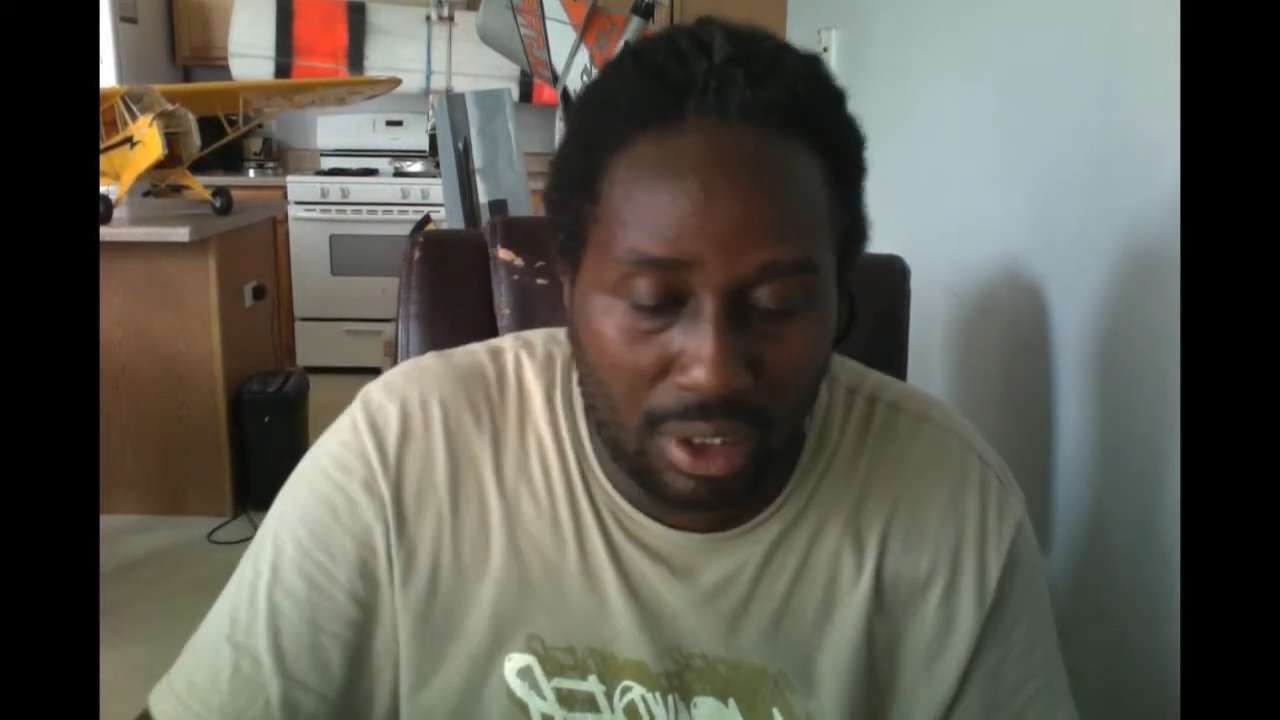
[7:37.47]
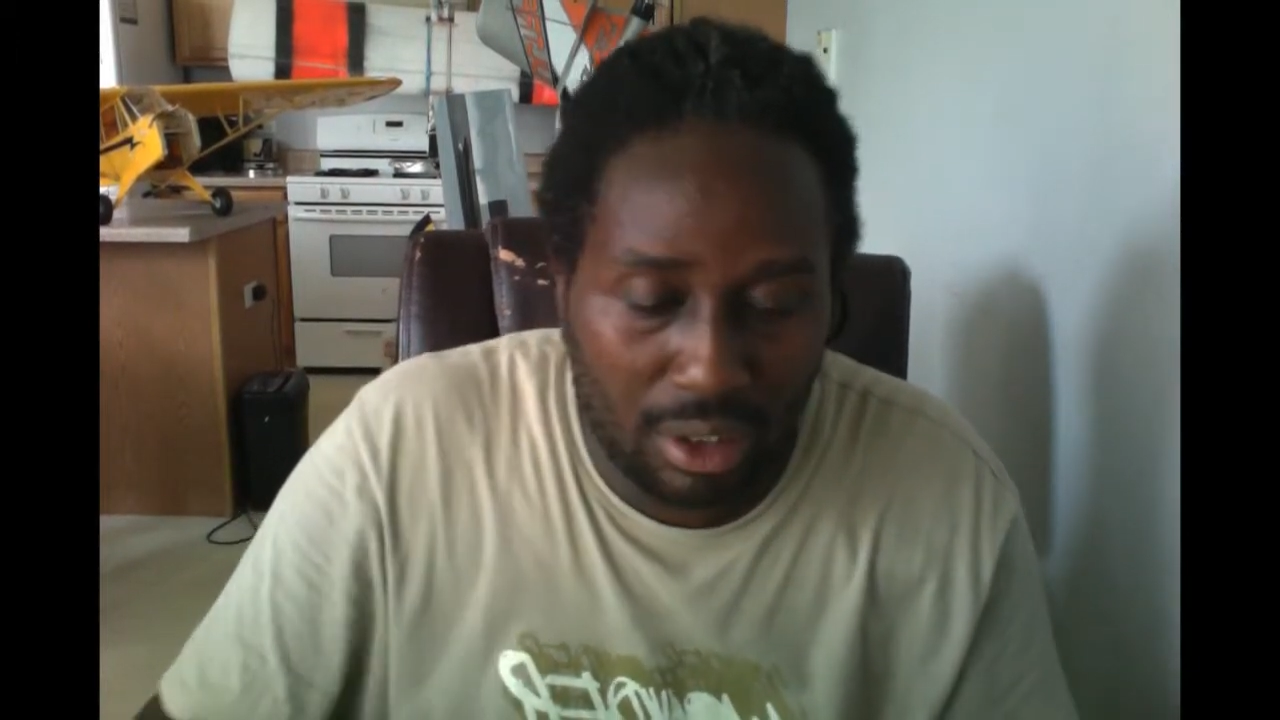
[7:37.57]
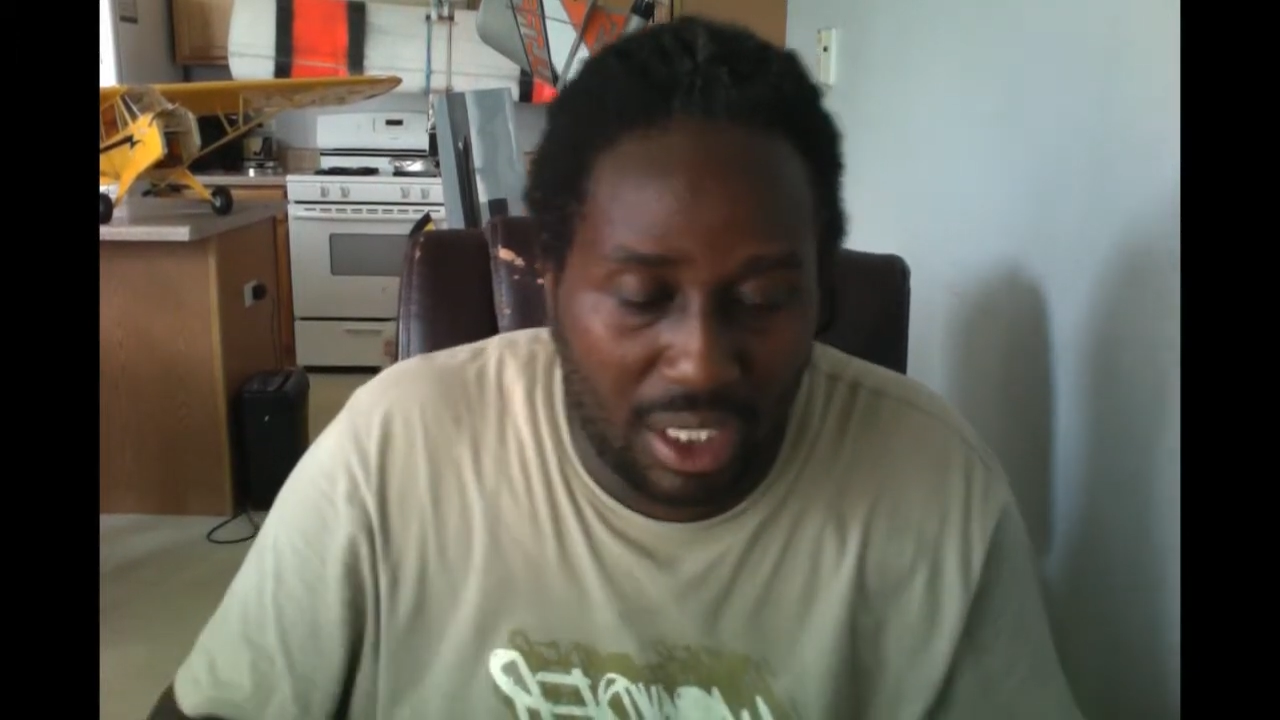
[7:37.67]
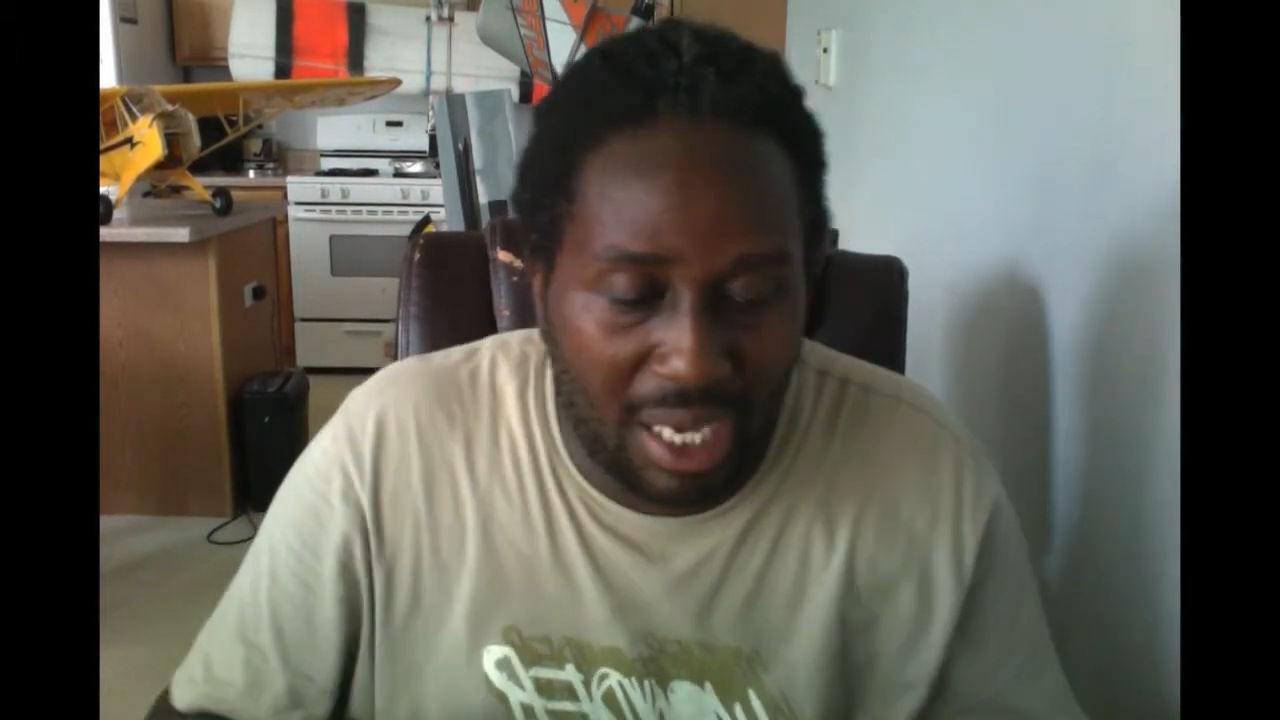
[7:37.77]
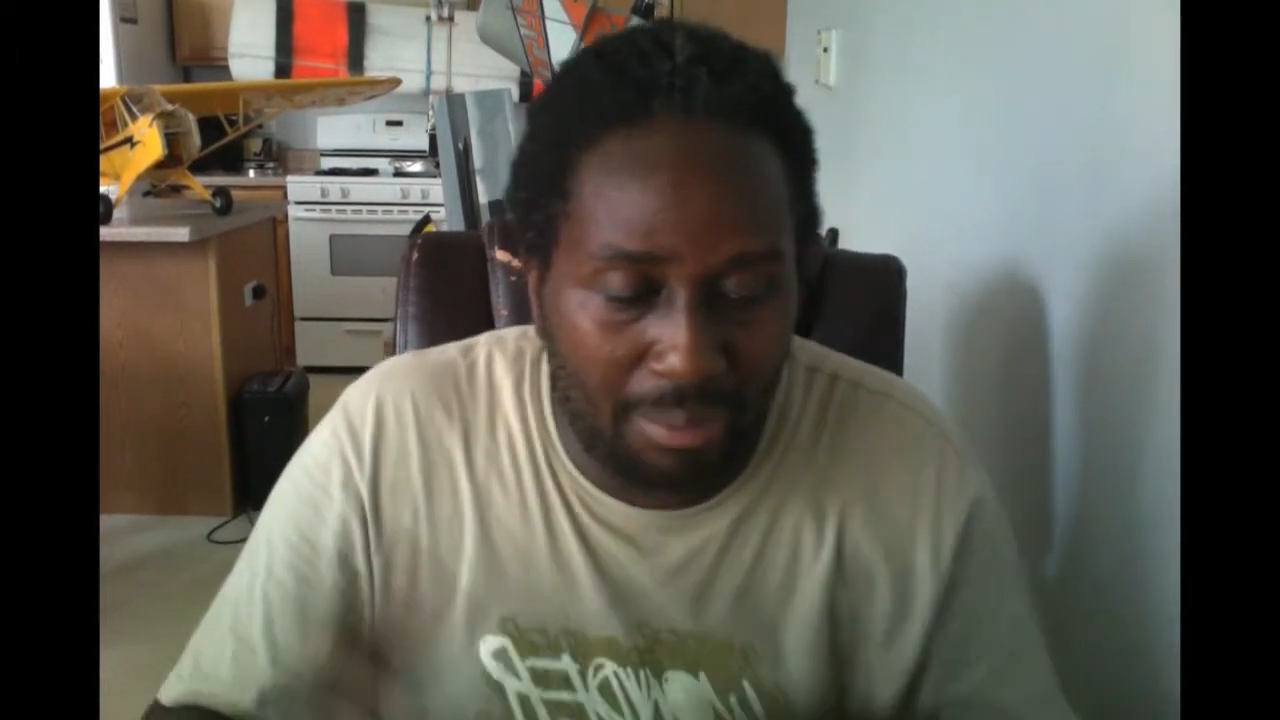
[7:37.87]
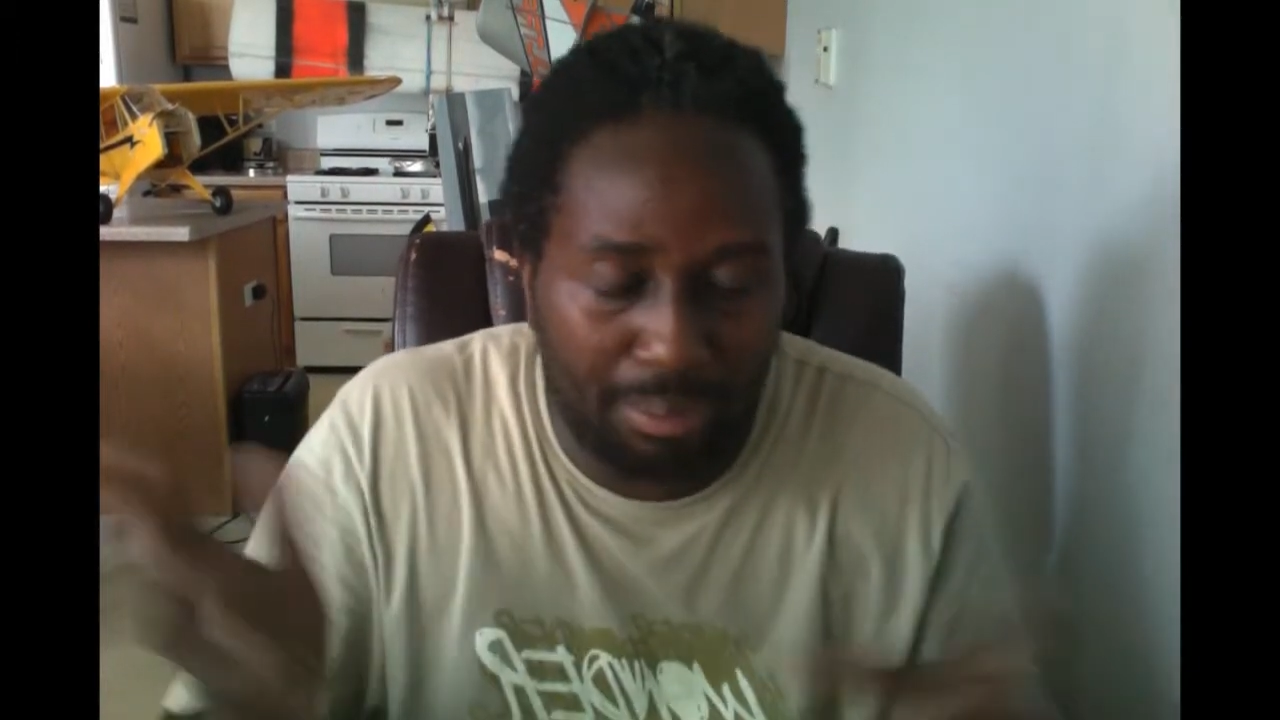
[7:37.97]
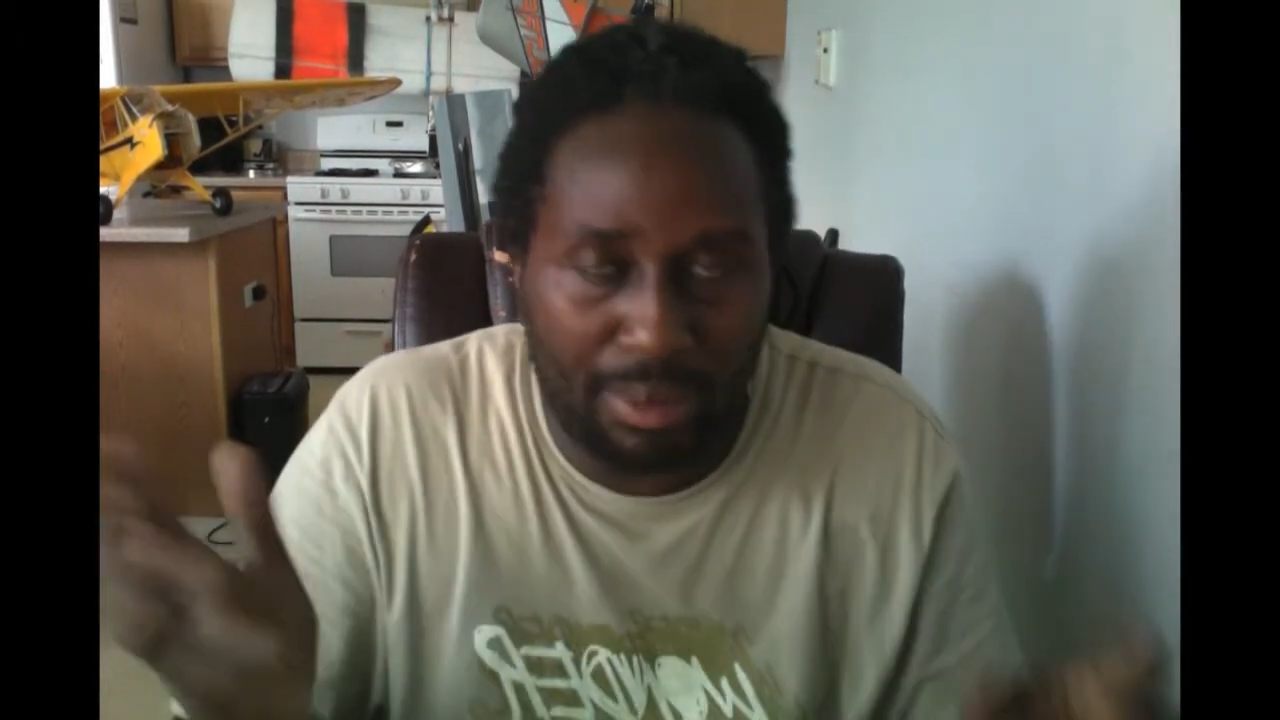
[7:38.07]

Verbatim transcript: They got